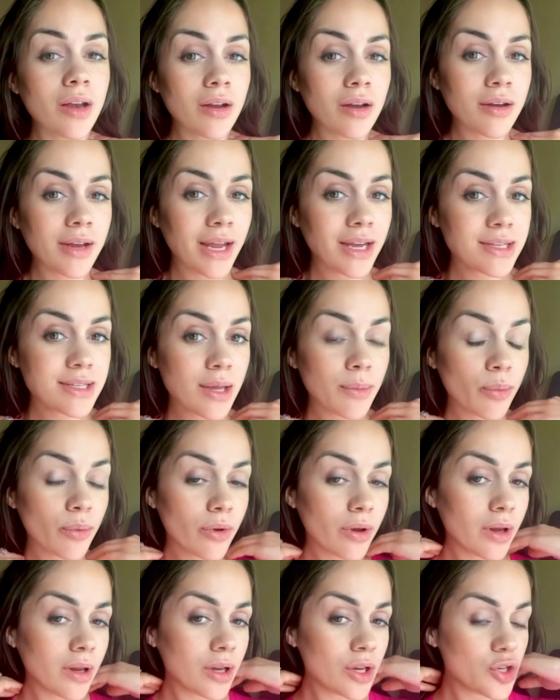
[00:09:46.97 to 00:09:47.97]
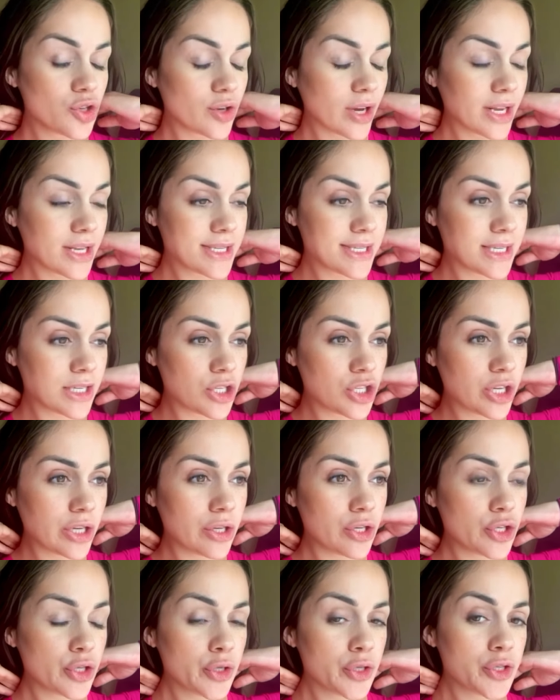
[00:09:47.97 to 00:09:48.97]
our next step, we're going to transition
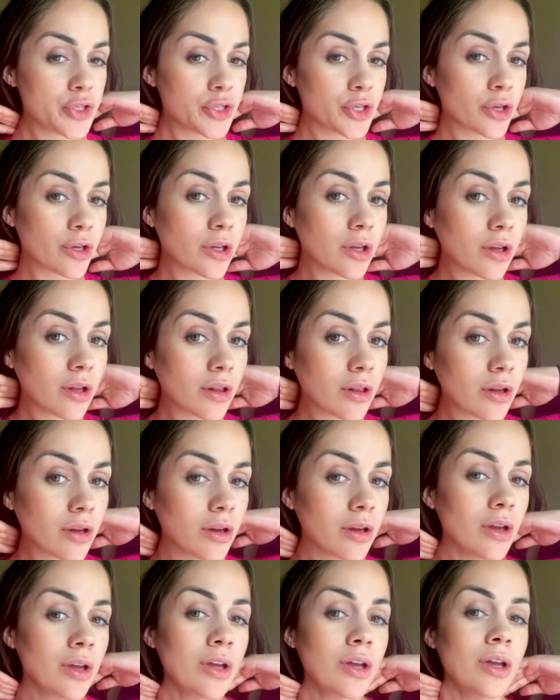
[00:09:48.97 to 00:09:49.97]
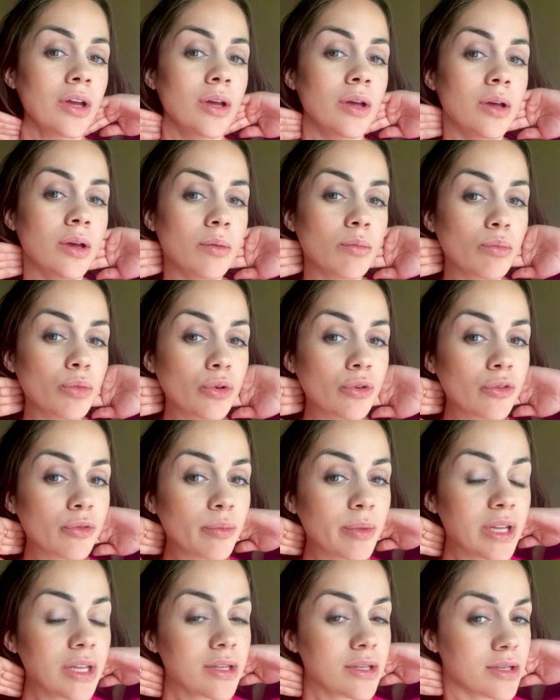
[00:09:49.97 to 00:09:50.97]
to circular
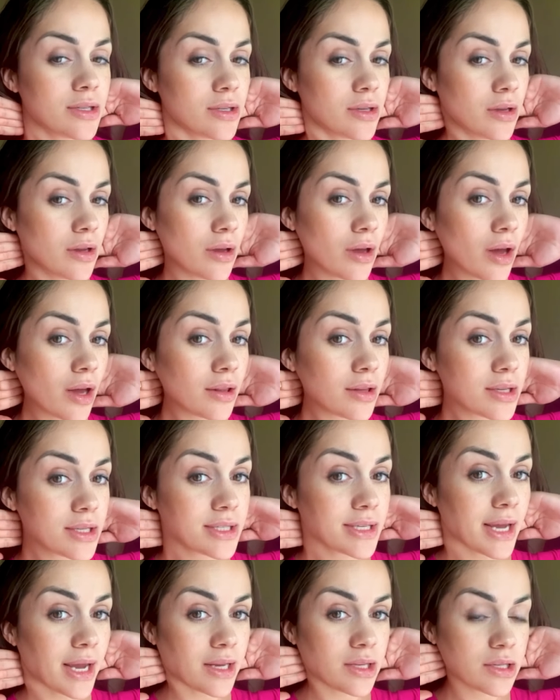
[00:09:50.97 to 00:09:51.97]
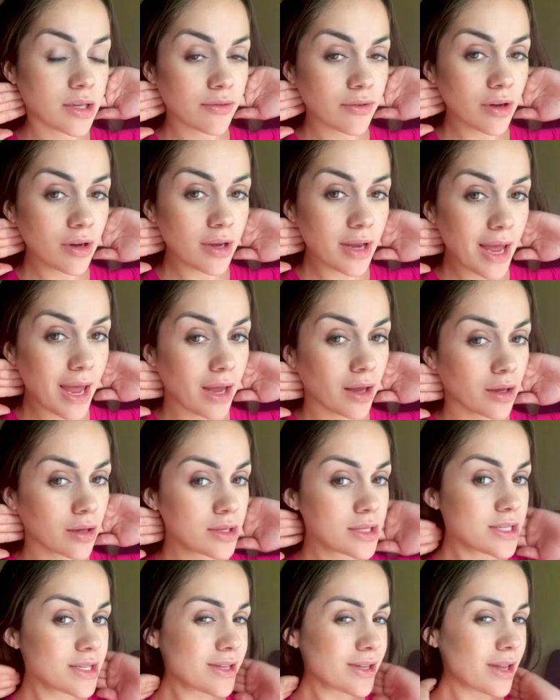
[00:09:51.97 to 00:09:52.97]
movements on the sides of our neck,
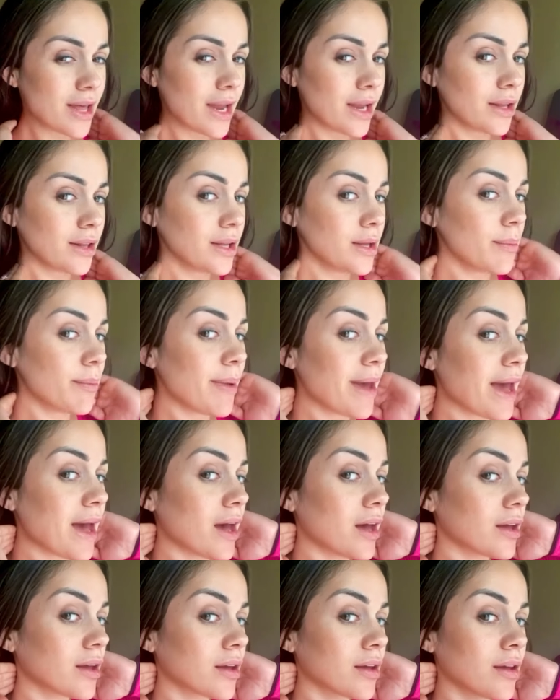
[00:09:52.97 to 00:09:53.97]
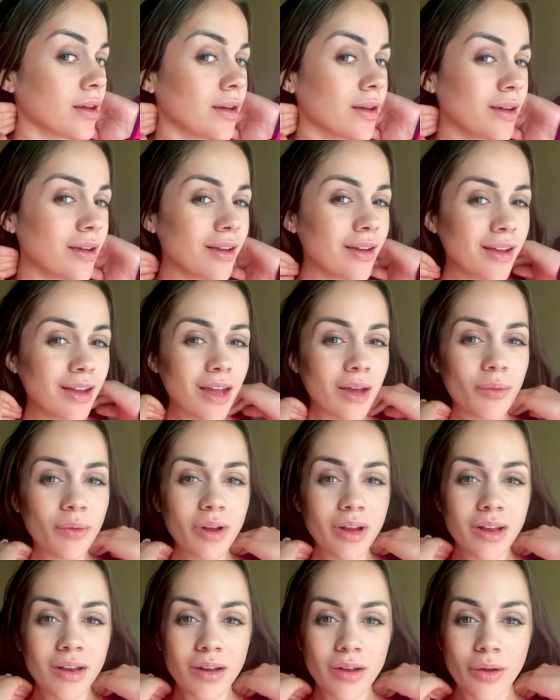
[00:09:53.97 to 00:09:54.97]
slightly back, and we're
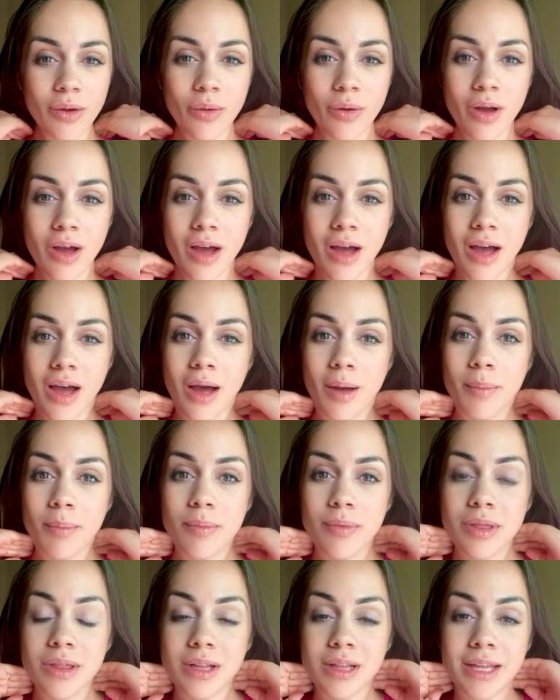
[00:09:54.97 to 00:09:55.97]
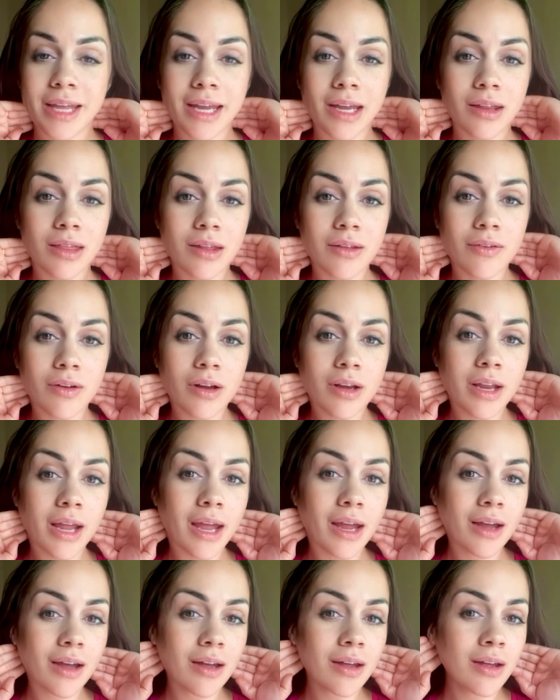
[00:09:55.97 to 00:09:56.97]
going to go up the length of our
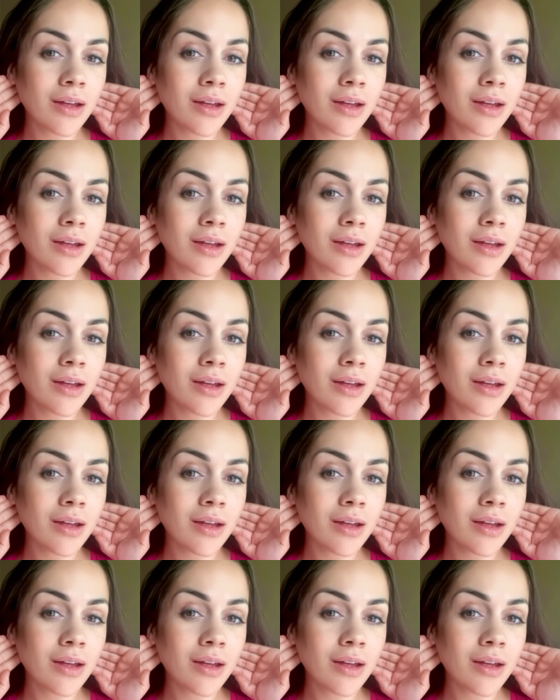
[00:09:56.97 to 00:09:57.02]
neck